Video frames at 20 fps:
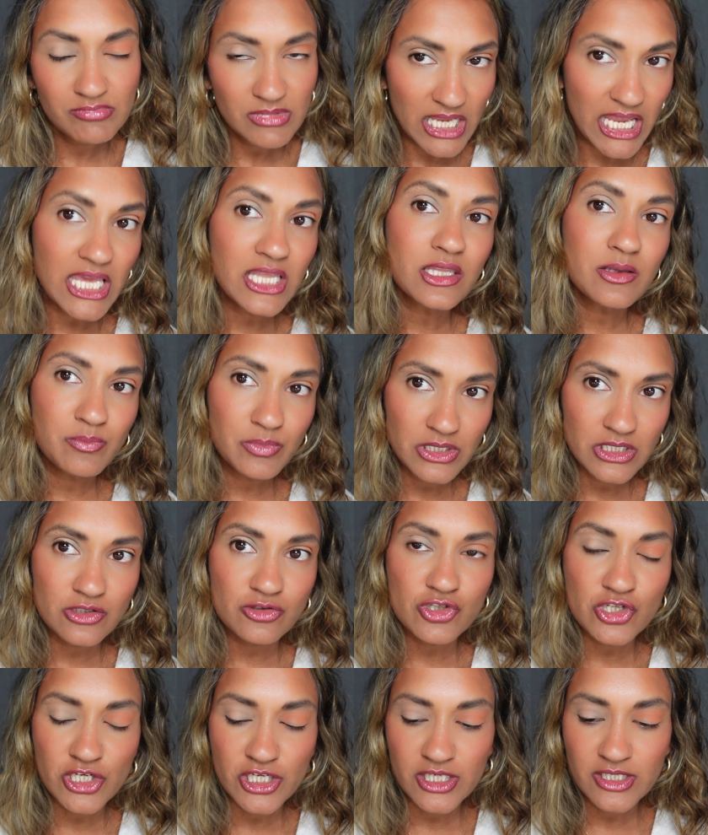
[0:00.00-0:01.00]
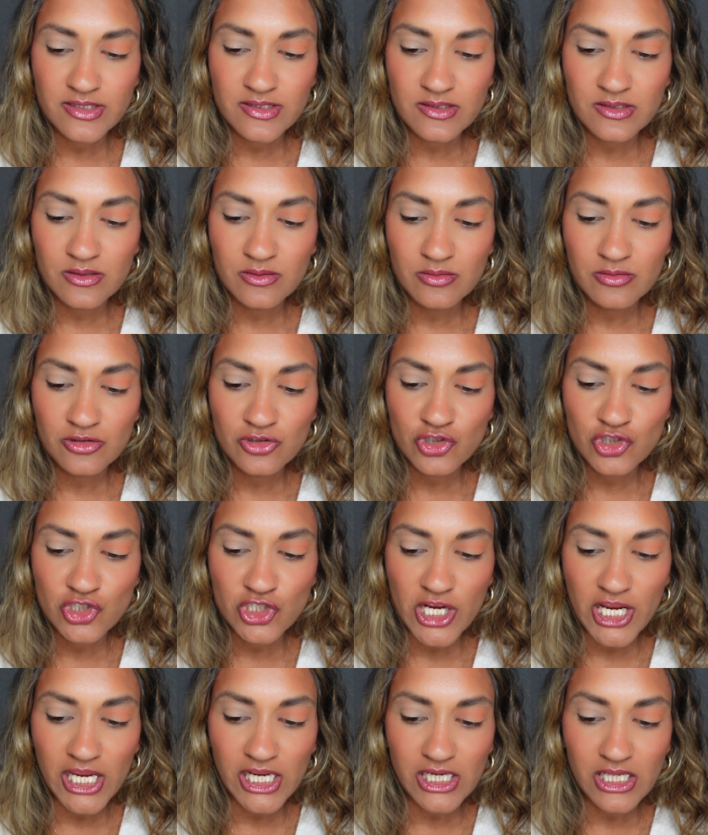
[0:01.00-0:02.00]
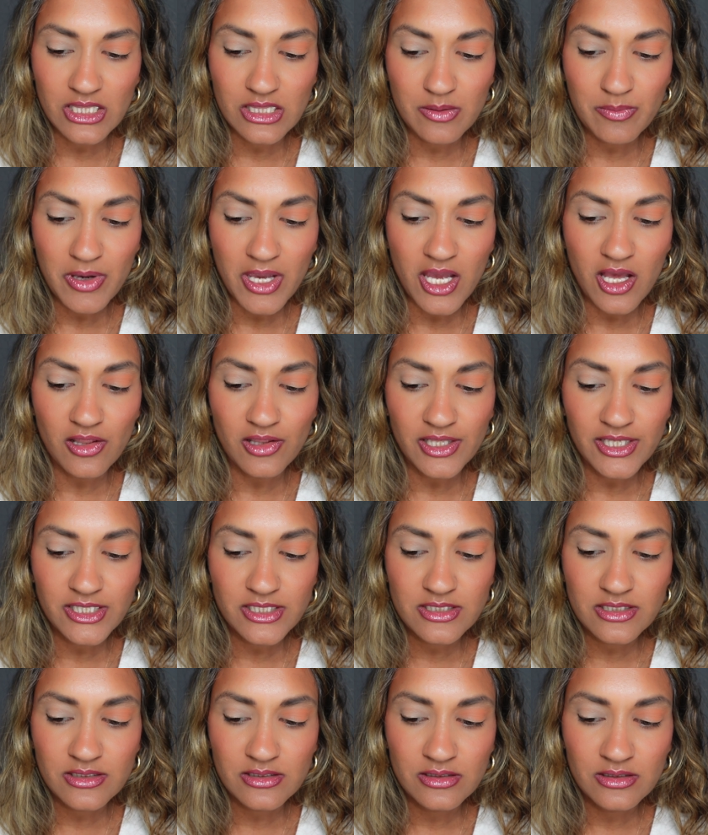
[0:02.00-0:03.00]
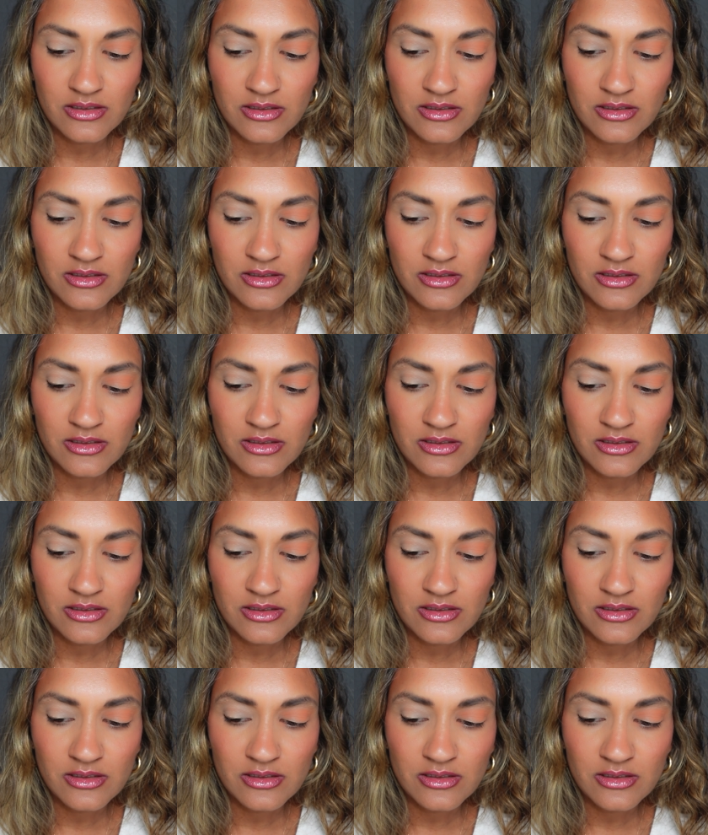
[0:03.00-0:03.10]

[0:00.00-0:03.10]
and the peachiest shade in the palette.